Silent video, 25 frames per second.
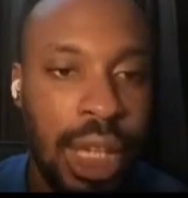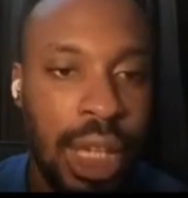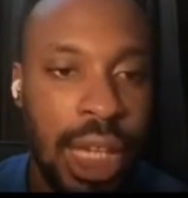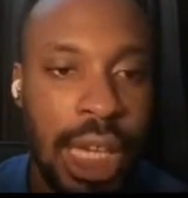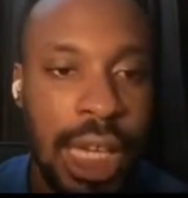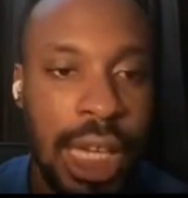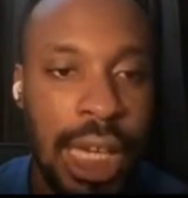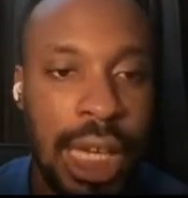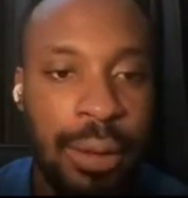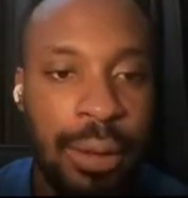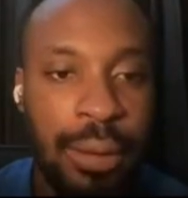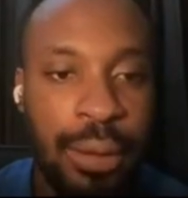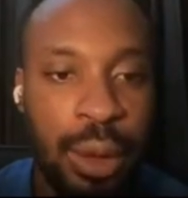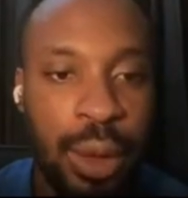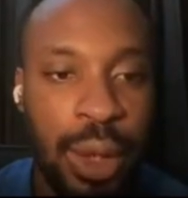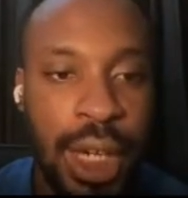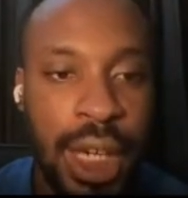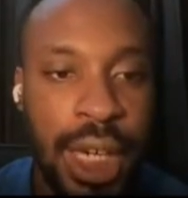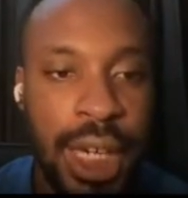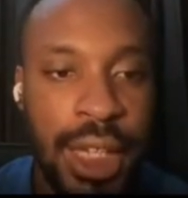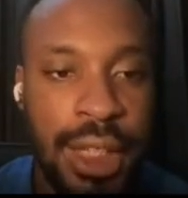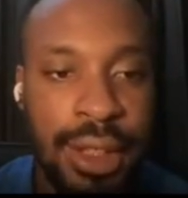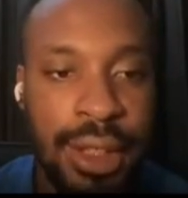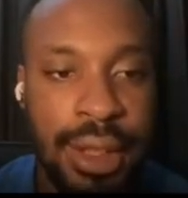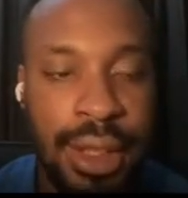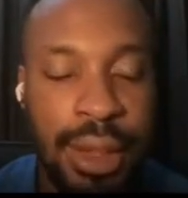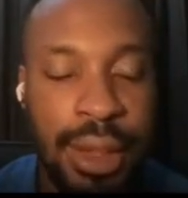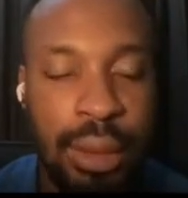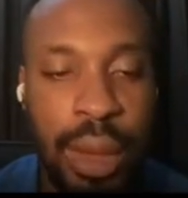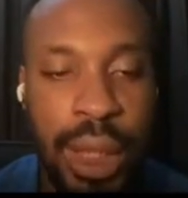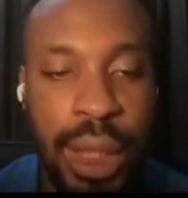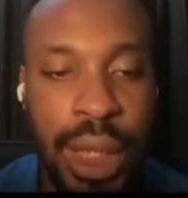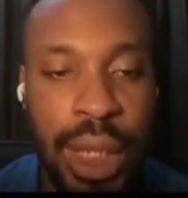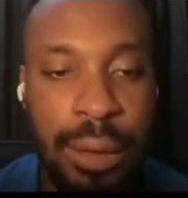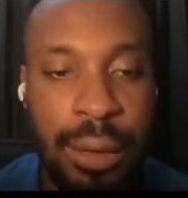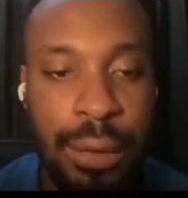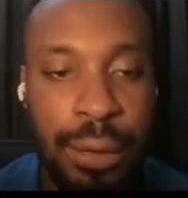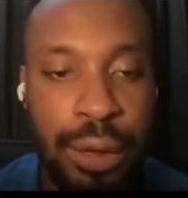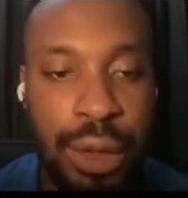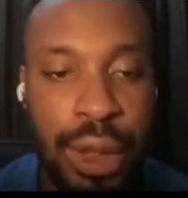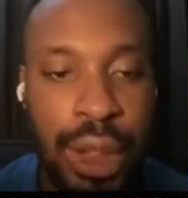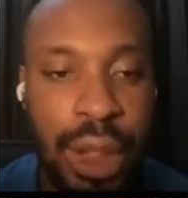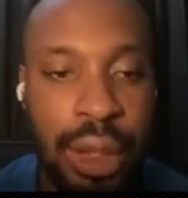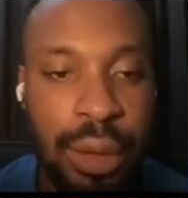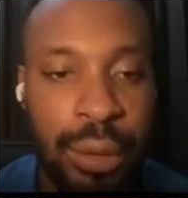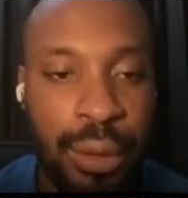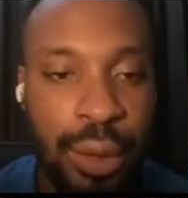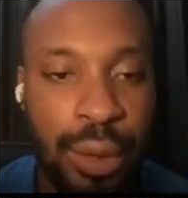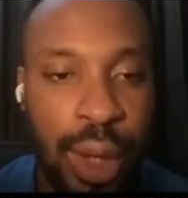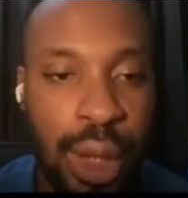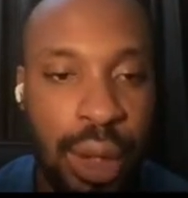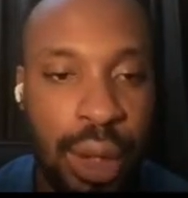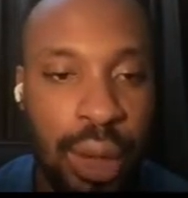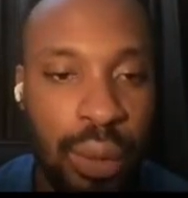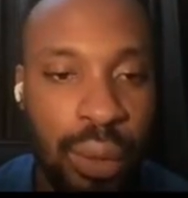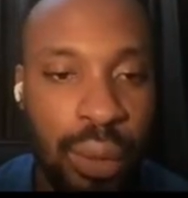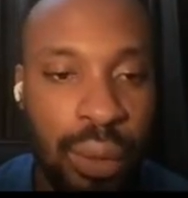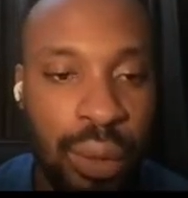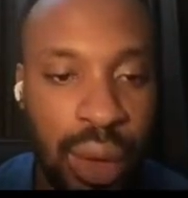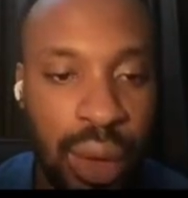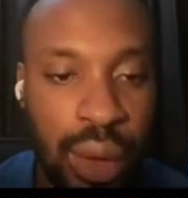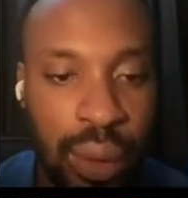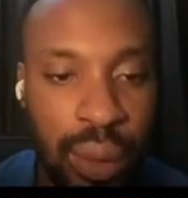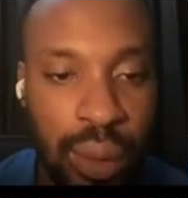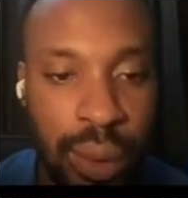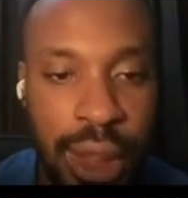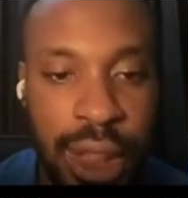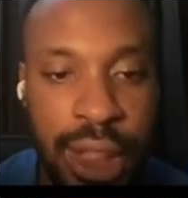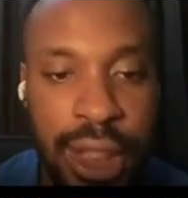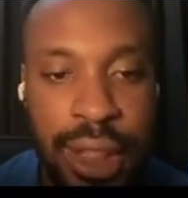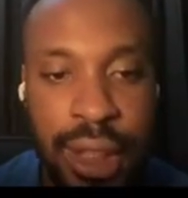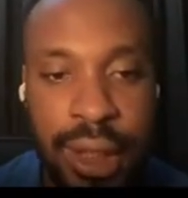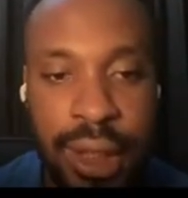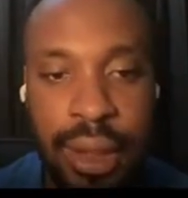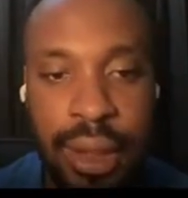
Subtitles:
It can forecast the weather for the week.